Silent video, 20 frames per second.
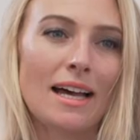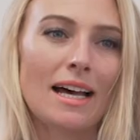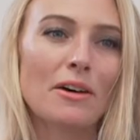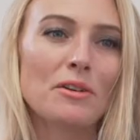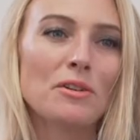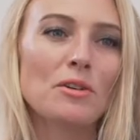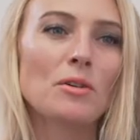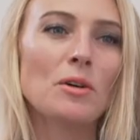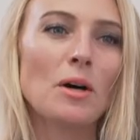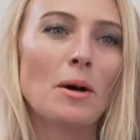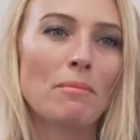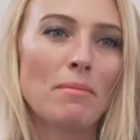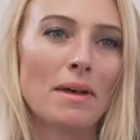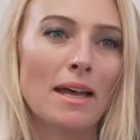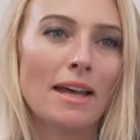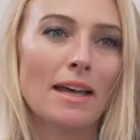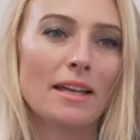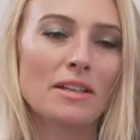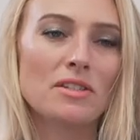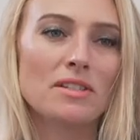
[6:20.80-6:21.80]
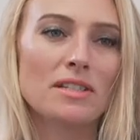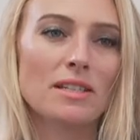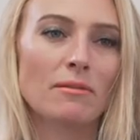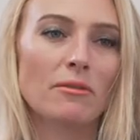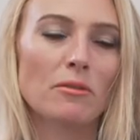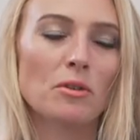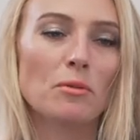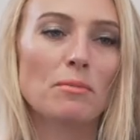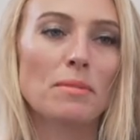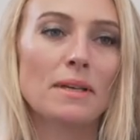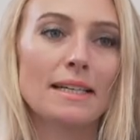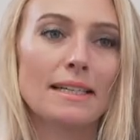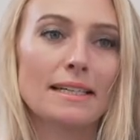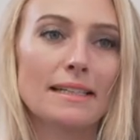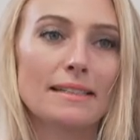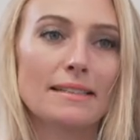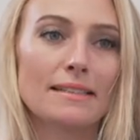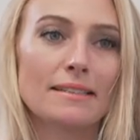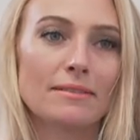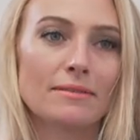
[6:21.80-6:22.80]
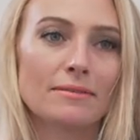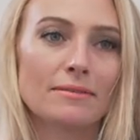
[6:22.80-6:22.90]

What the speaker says: How do you compare to some of your peers?